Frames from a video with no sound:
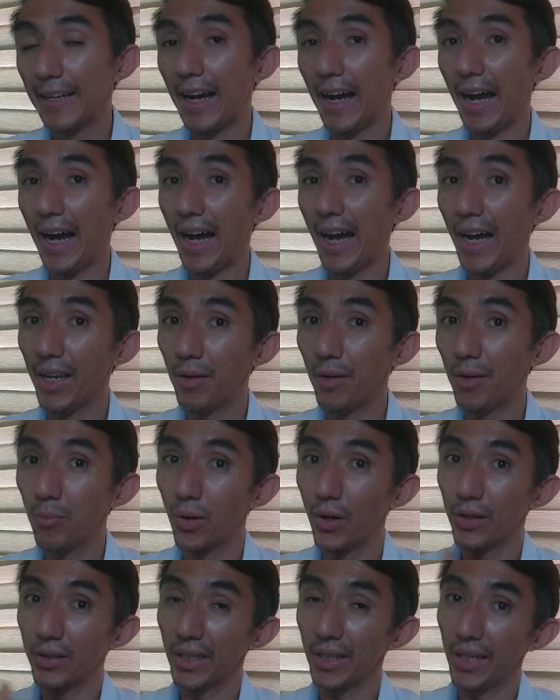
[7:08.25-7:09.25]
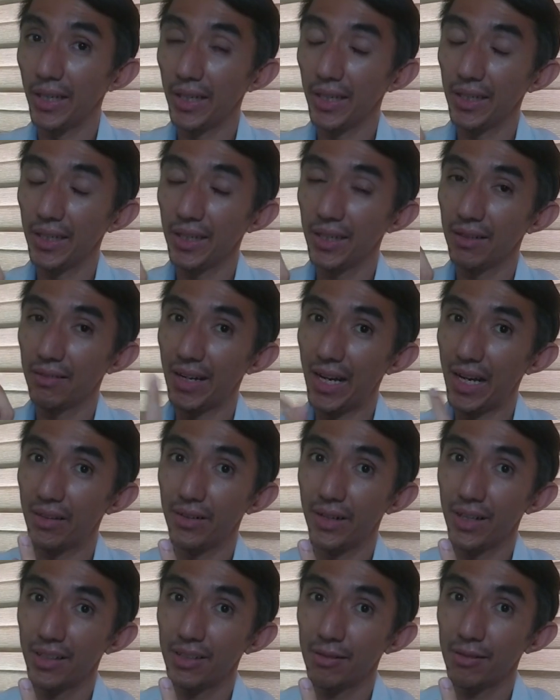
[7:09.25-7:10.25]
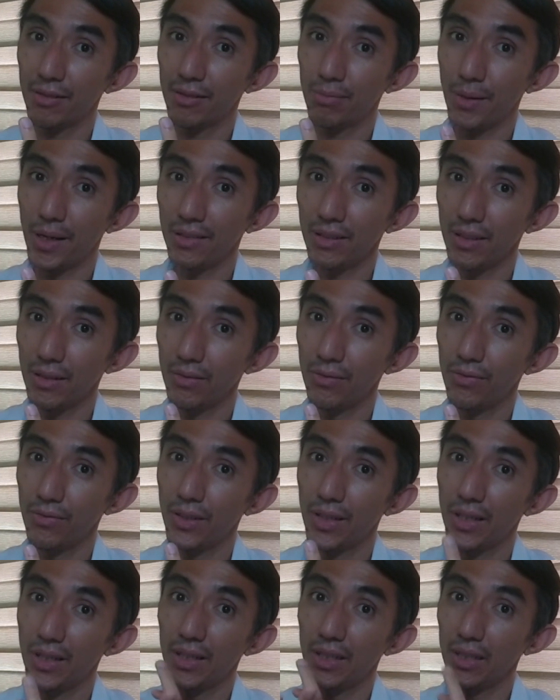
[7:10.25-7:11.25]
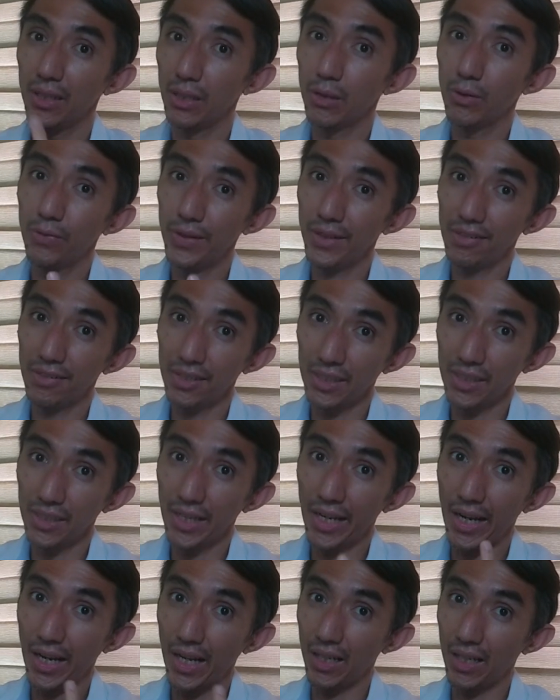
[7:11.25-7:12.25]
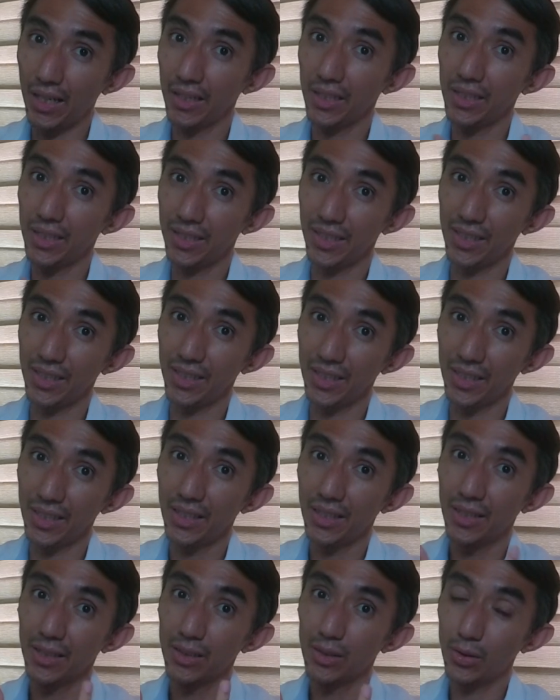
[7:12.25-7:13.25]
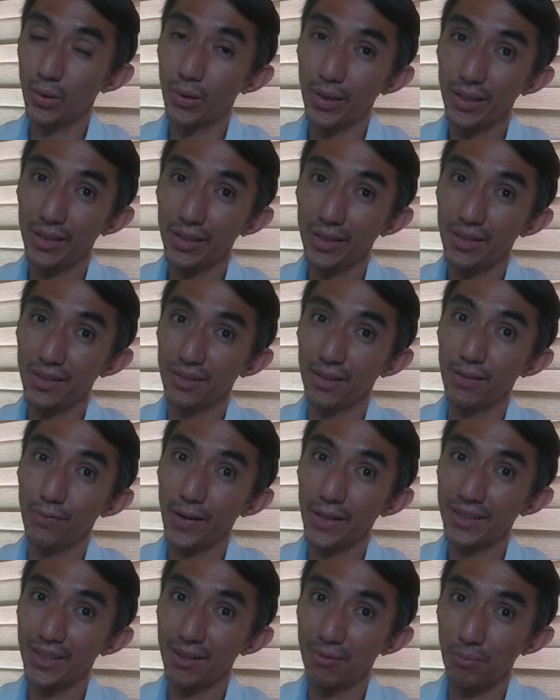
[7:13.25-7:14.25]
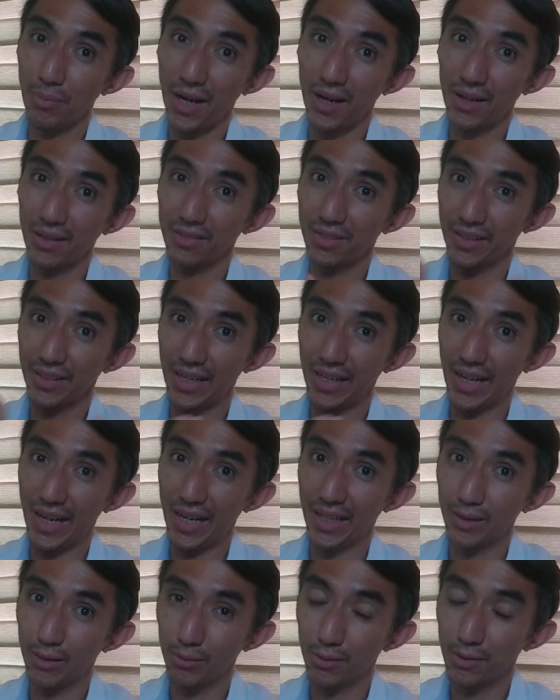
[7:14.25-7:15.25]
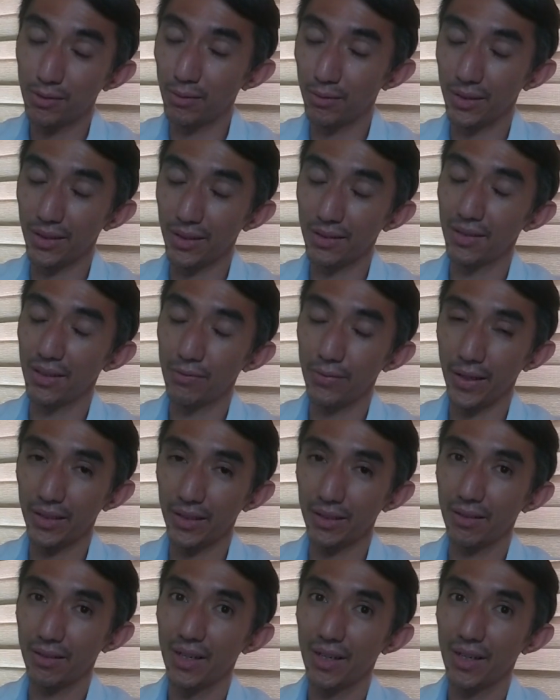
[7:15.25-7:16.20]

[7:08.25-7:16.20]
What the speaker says: I bought a rather expensive UVC LED toy disinfectant box that I use to disinfect